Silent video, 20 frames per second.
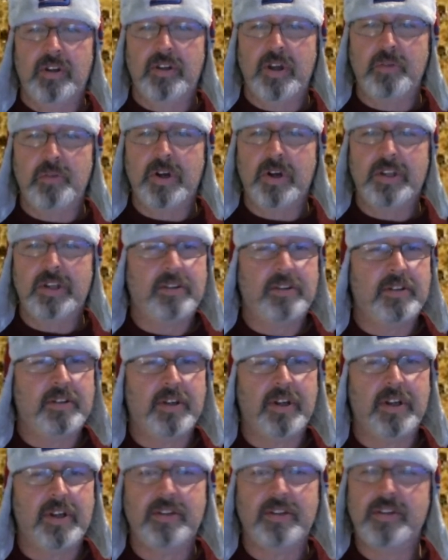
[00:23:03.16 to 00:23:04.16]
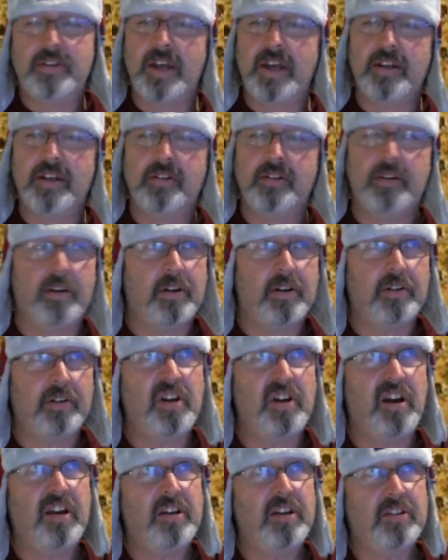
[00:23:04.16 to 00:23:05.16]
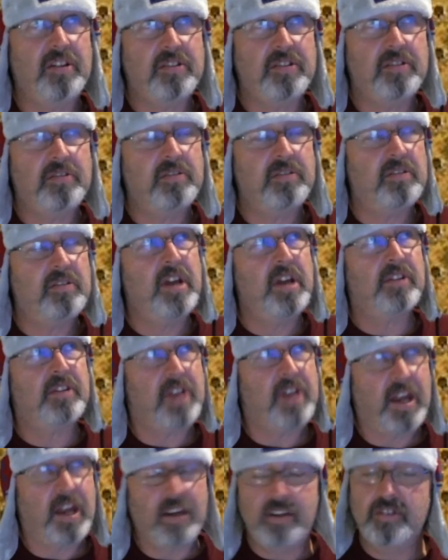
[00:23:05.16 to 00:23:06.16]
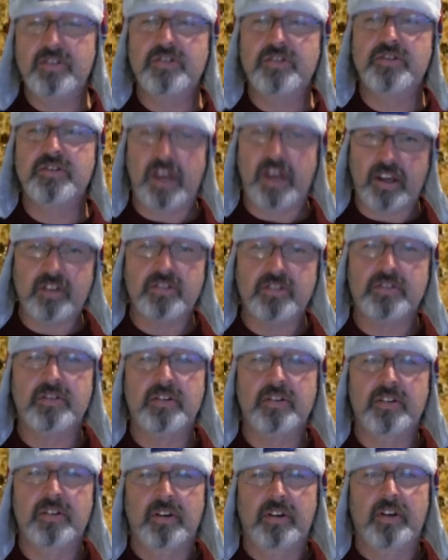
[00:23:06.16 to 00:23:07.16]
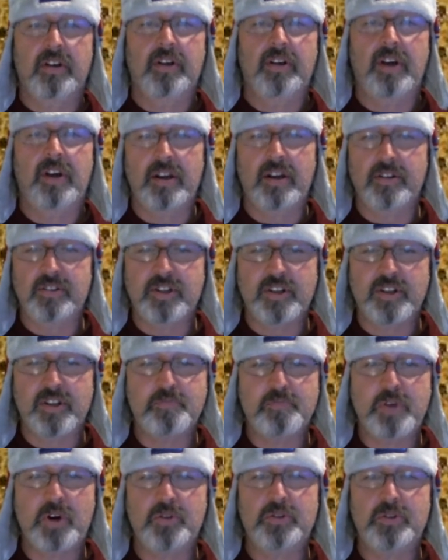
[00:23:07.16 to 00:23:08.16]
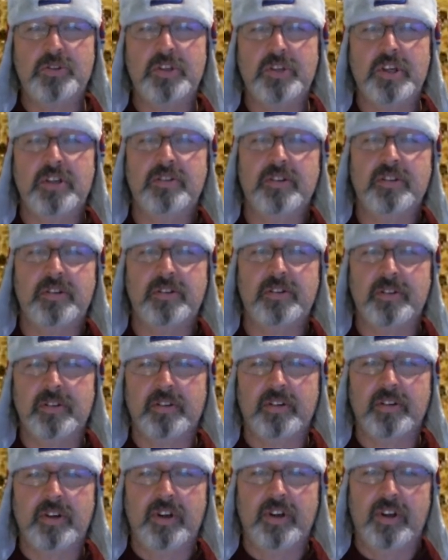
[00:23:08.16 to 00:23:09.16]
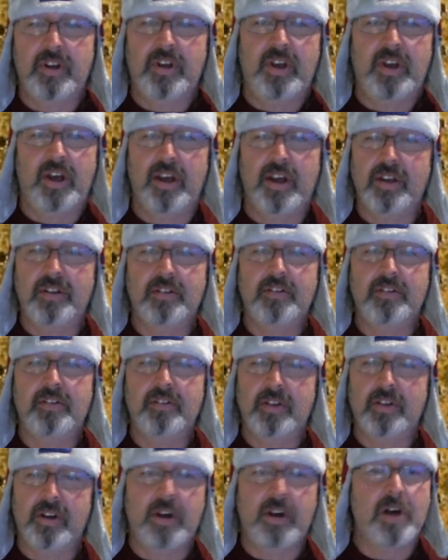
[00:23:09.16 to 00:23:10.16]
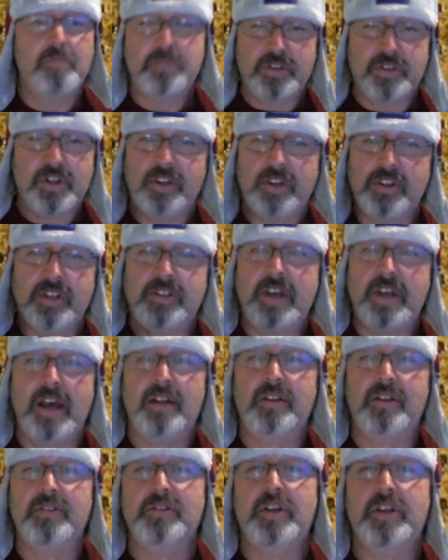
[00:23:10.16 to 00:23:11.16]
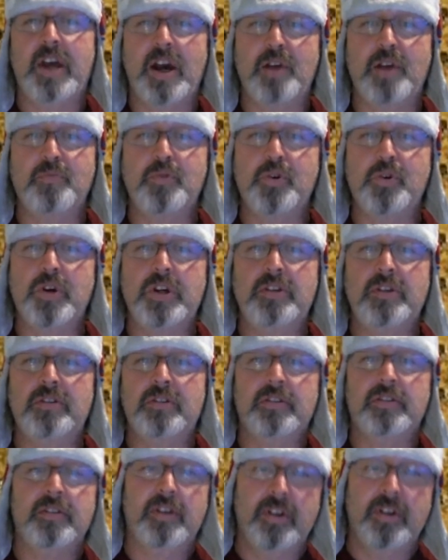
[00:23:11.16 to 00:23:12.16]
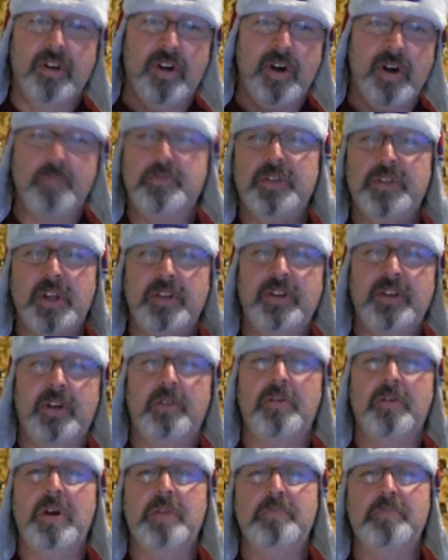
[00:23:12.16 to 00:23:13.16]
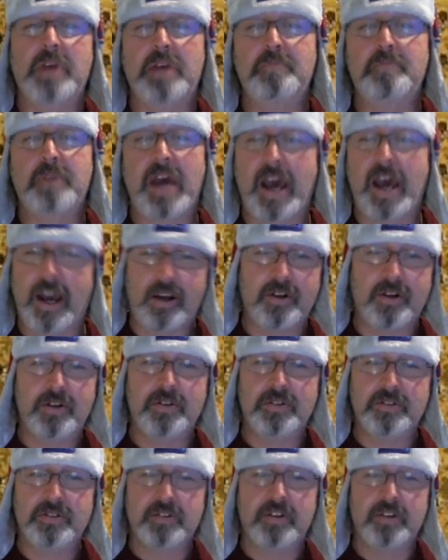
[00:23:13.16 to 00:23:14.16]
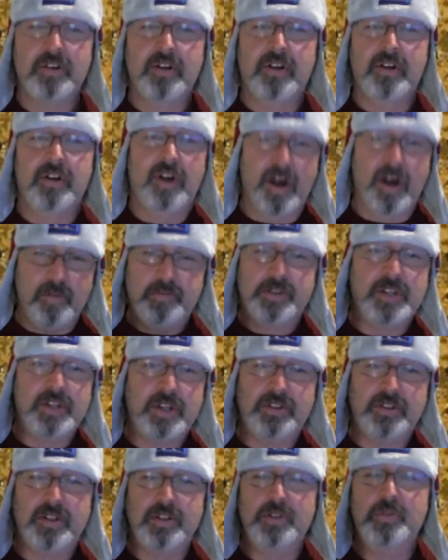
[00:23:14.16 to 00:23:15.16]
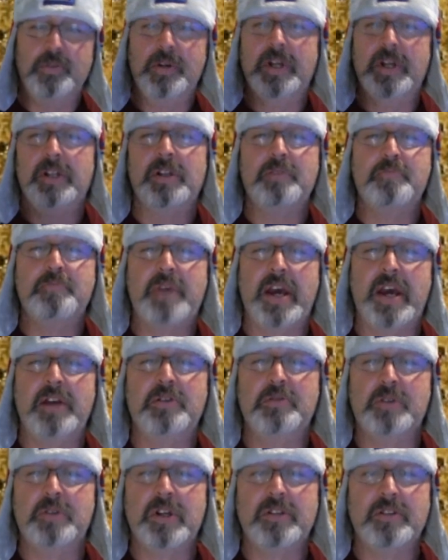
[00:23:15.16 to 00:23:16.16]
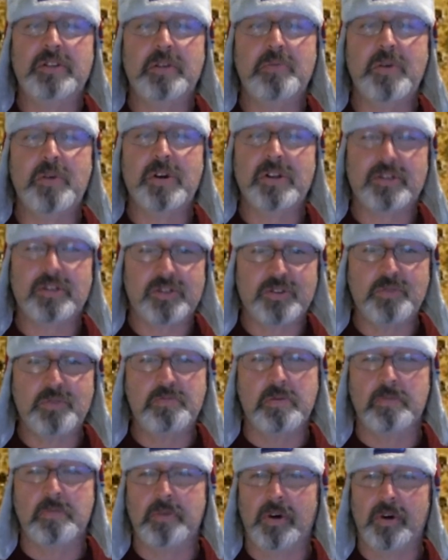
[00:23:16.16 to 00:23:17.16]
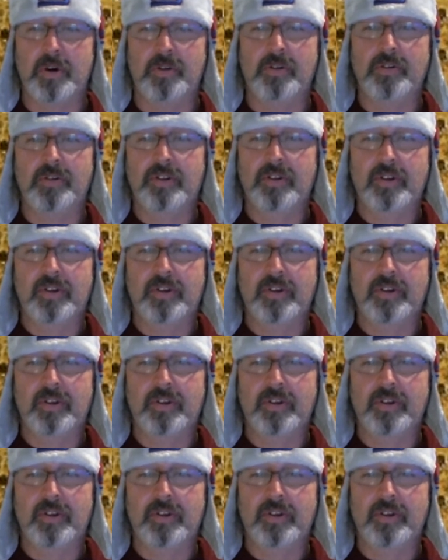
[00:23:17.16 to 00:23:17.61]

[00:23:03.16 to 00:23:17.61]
They went 10 or 9, yeah, 10 and 6, got into the postseason and upset the Dallas Cowboys, upset the Green Bay Packers, upset the New England Patriots and won a Super Bowl.